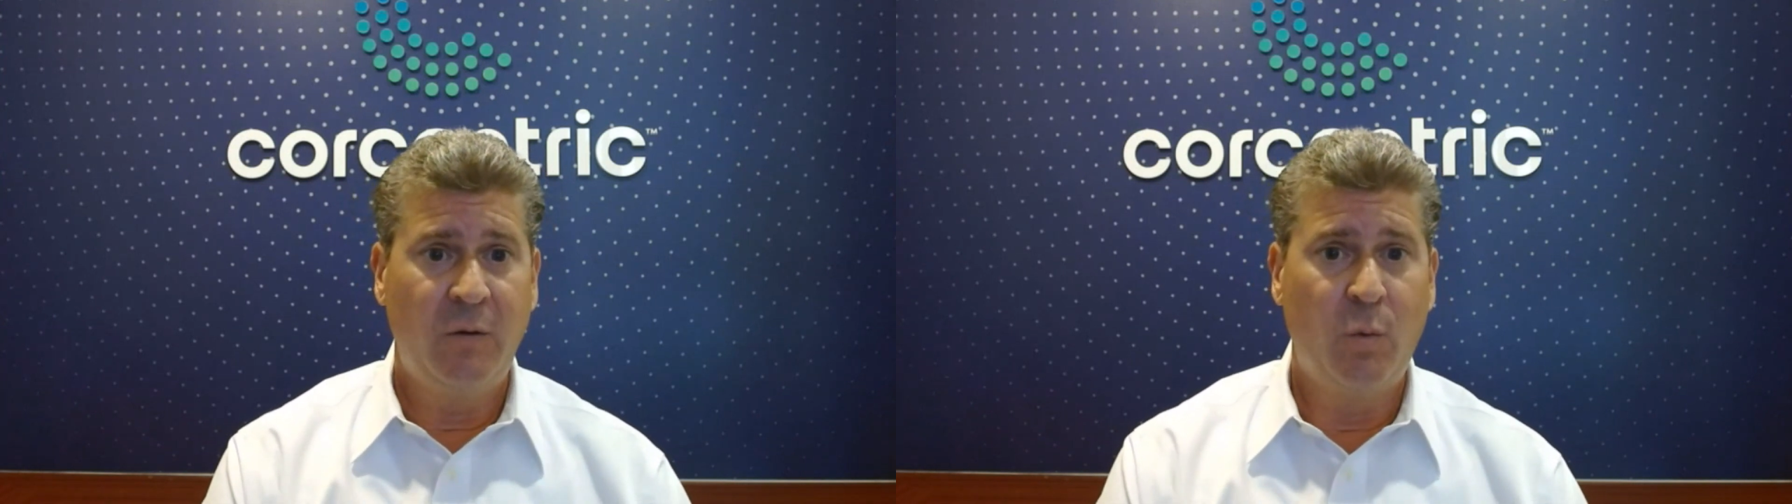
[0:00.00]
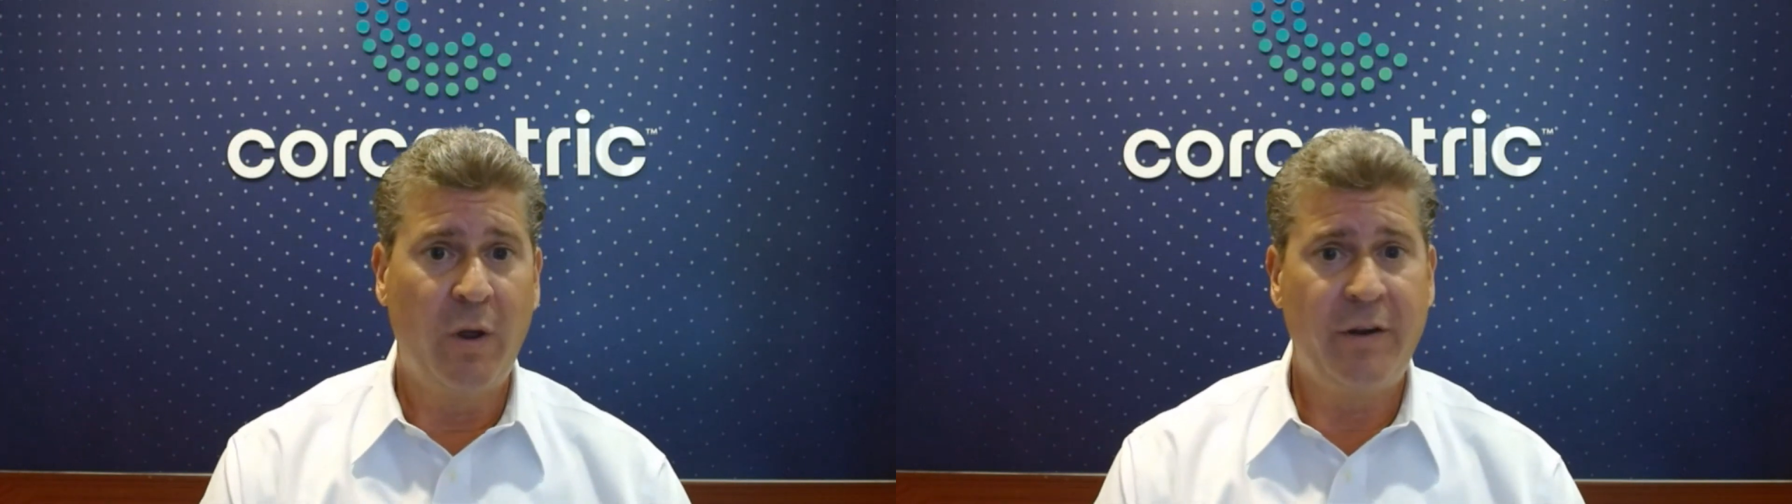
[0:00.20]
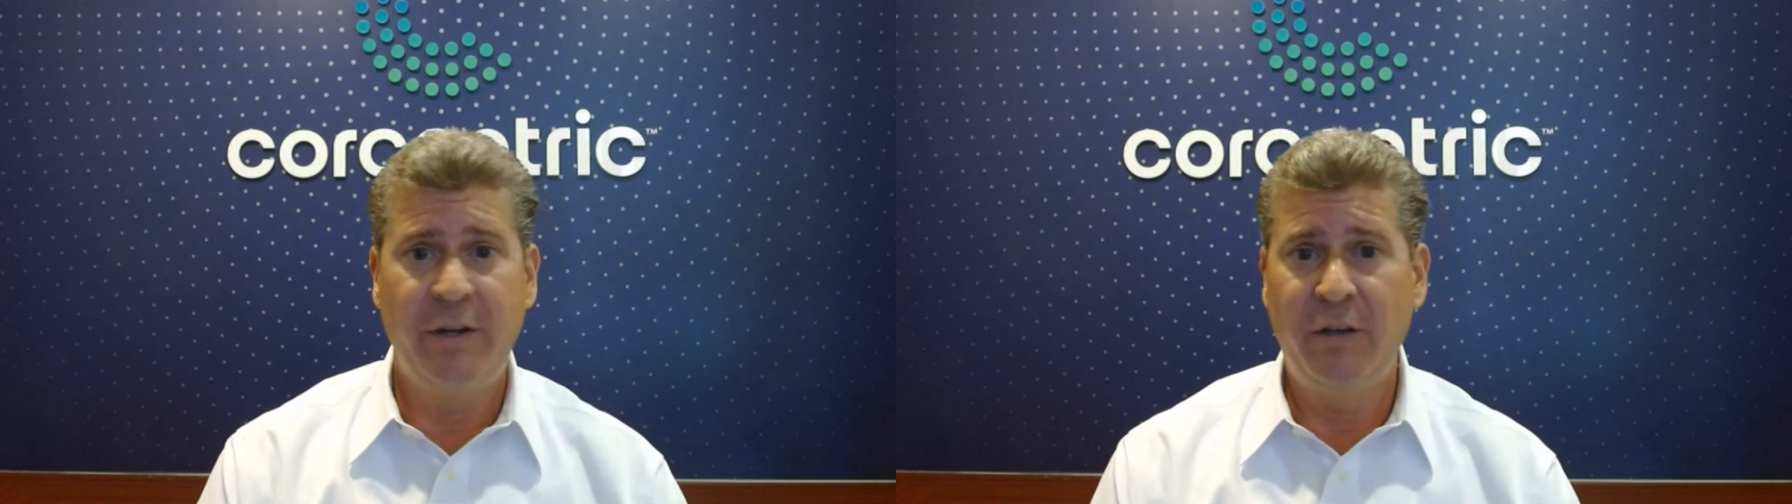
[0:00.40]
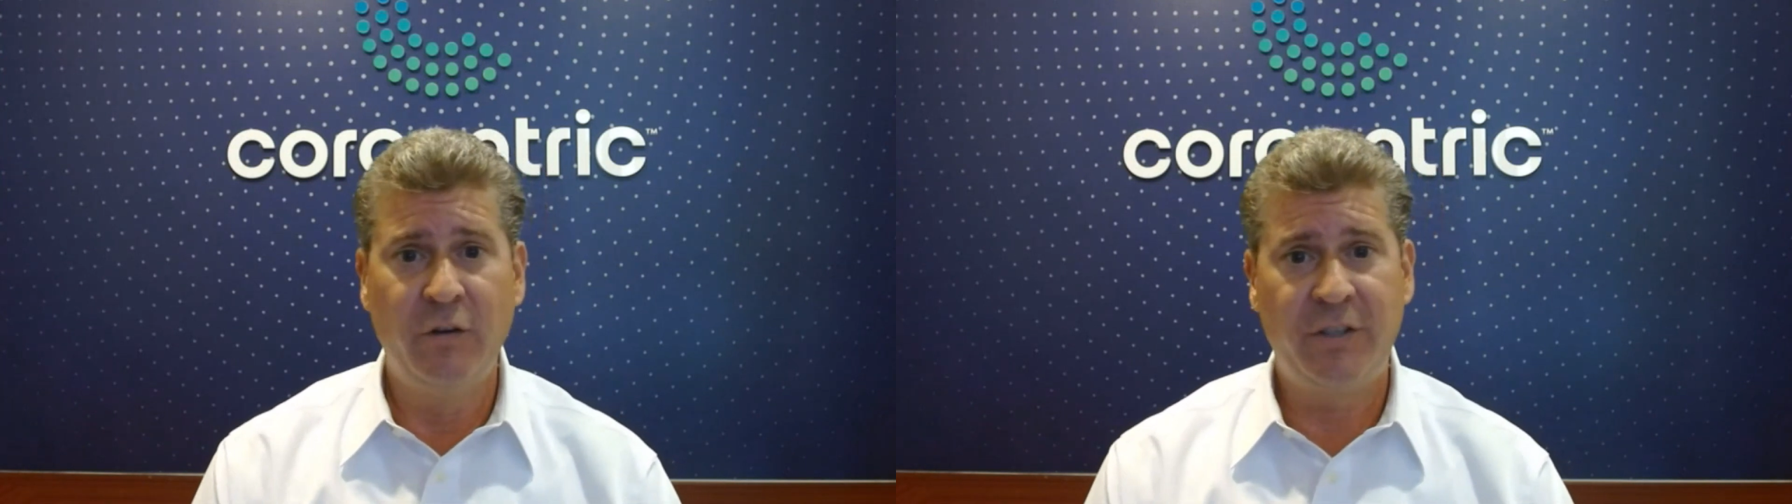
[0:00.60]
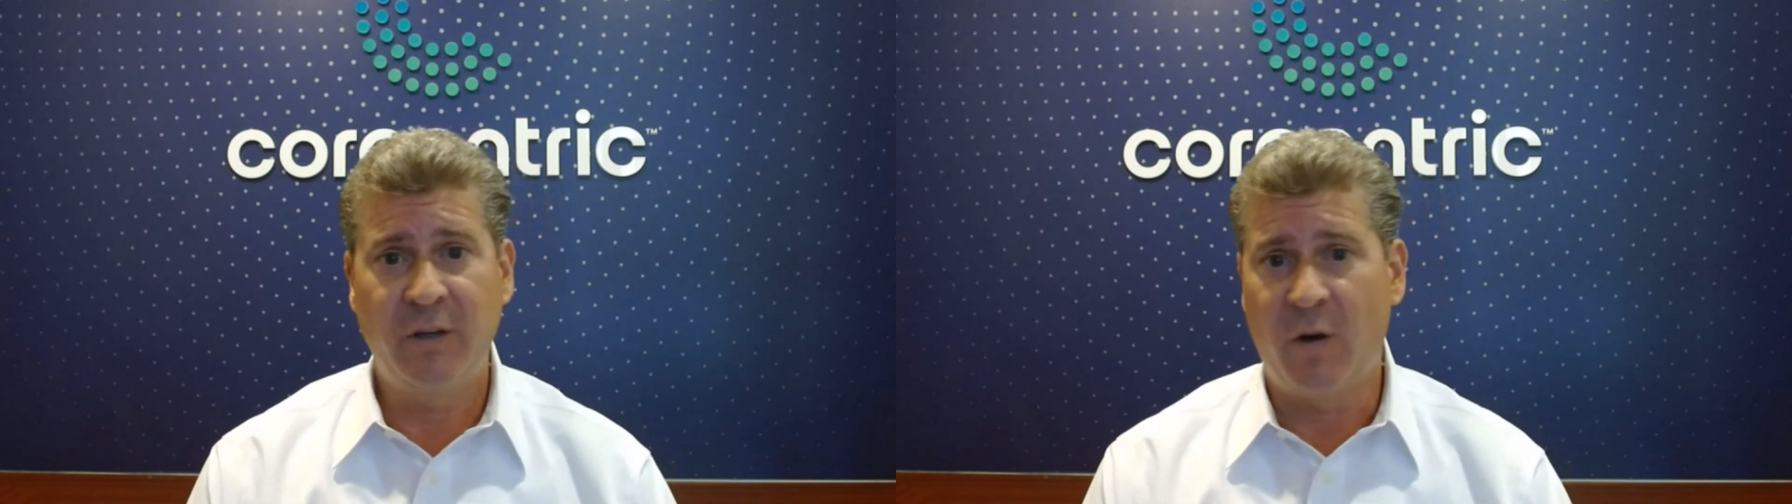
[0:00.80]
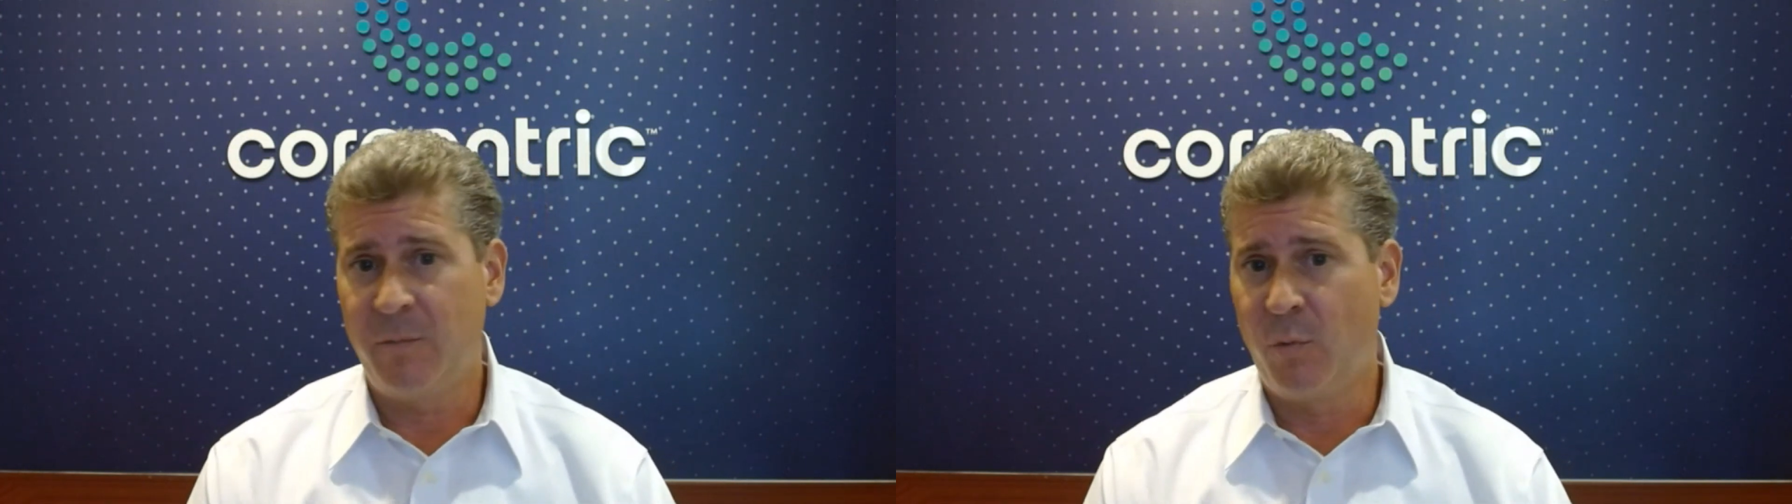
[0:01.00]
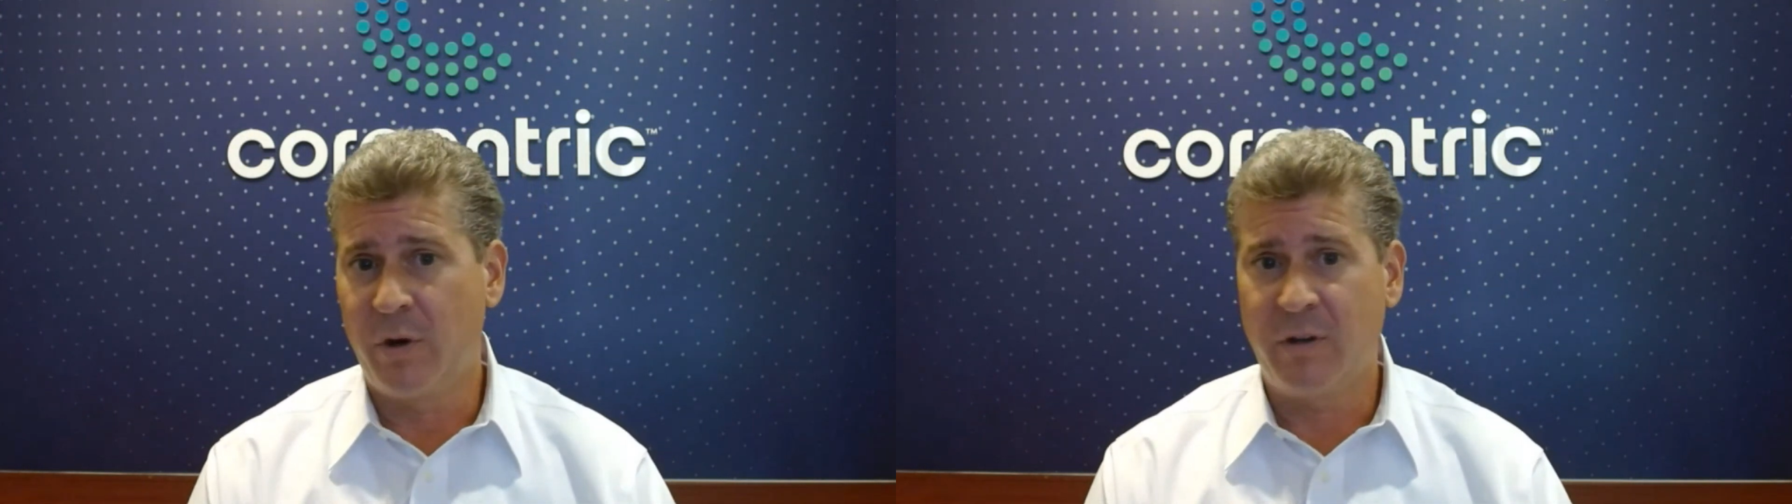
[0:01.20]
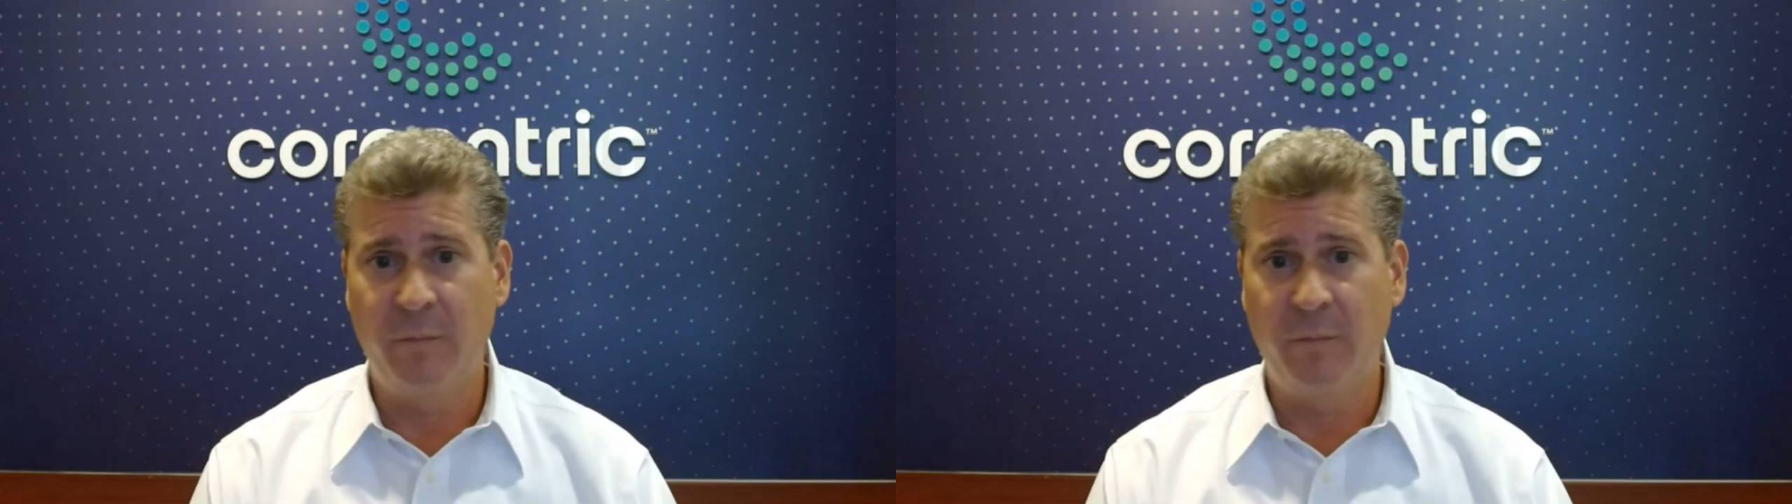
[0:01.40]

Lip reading: whether you're using onboard